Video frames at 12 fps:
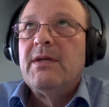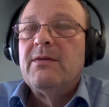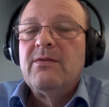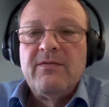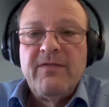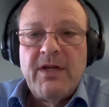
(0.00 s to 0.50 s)

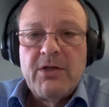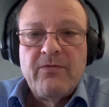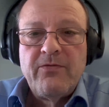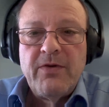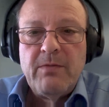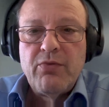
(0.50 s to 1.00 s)

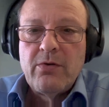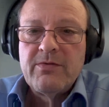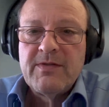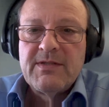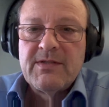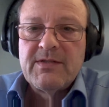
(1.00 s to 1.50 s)
intervention-free
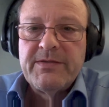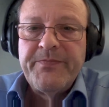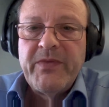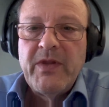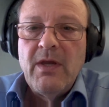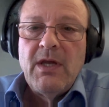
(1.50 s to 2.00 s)
process.
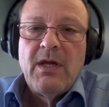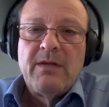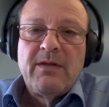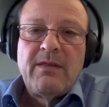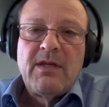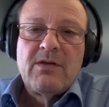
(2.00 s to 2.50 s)

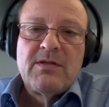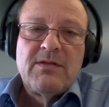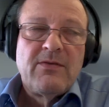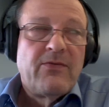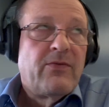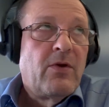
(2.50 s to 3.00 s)
And then there's
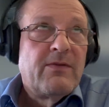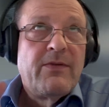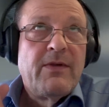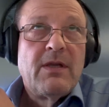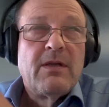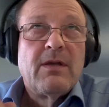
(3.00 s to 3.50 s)
a
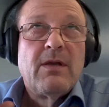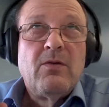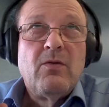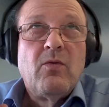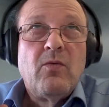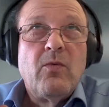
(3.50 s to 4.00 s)
third thing
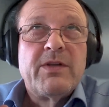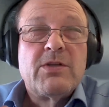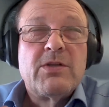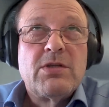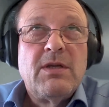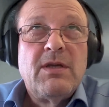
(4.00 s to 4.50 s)

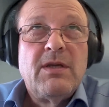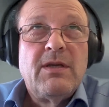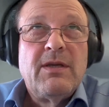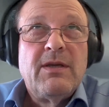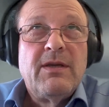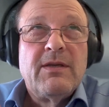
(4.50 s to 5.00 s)
which
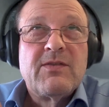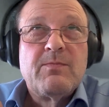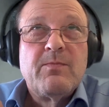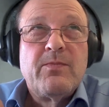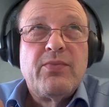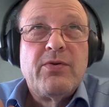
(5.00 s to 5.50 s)

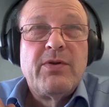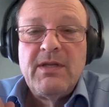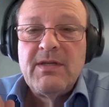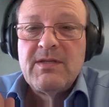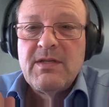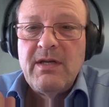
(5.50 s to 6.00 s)
is
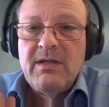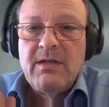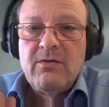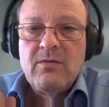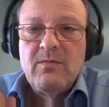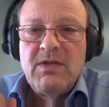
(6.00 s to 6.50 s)
pretty
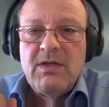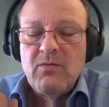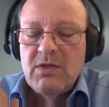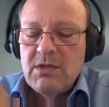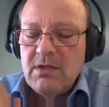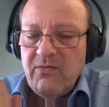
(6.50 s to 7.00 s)
exciting to me
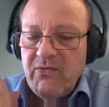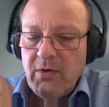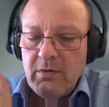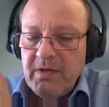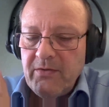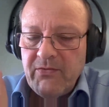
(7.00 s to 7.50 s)
and which I'm
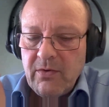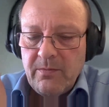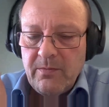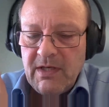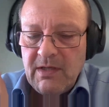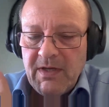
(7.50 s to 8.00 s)
following for
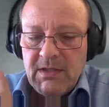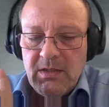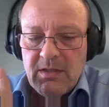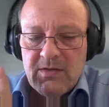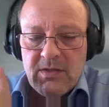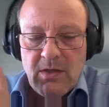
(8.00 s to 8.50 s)
many, many
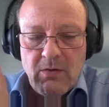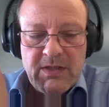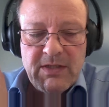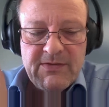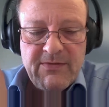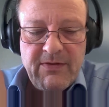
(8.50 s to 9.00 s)
years now,
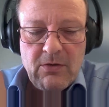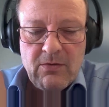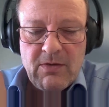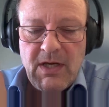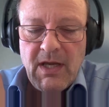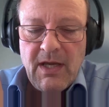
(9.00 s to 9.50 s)
at least in
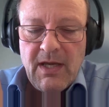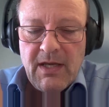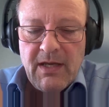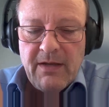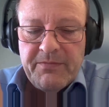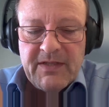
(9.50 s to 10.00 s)
theory.
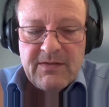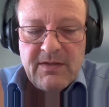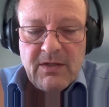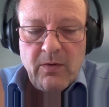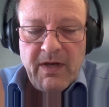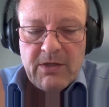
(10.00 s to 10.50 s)
This is
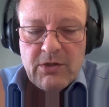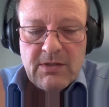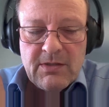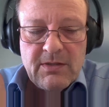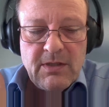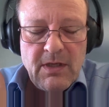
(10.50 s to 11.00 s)
the
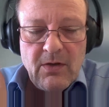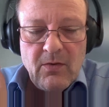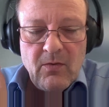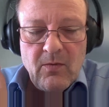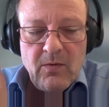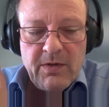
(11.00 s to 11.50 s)
question:
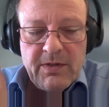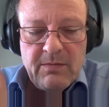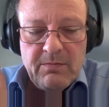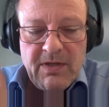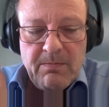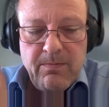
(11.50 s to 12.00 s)
would
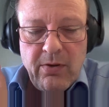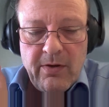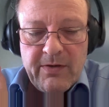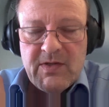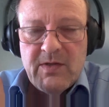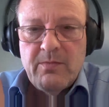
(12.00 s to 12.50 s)
it be
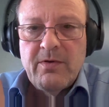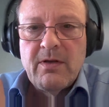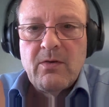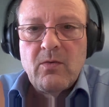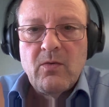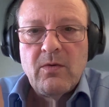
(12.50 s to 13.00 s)

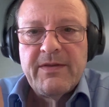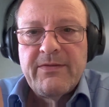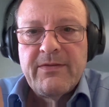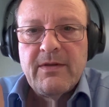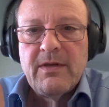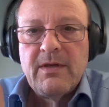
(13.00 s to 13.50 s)
possible with